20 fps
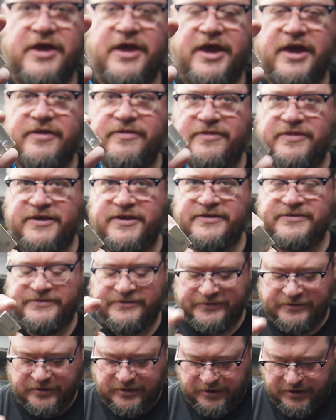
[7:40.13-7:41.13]
and
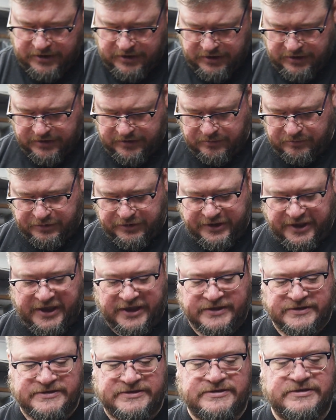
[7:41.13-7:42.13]
this
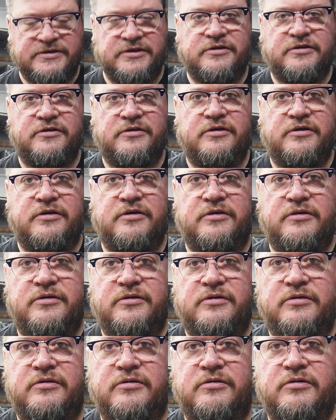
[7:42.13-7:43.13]
plants
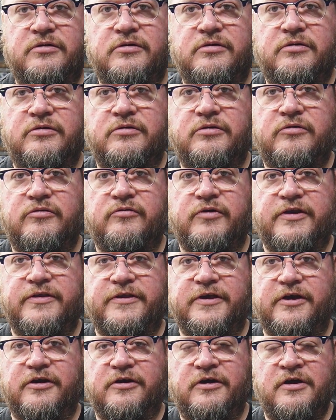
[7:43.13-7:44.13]
right
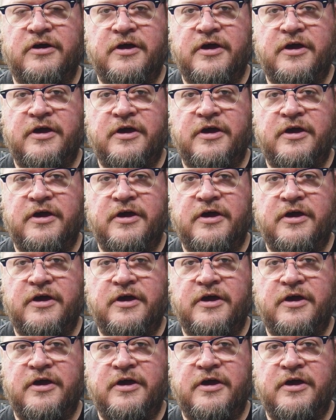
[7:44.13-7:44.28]
there.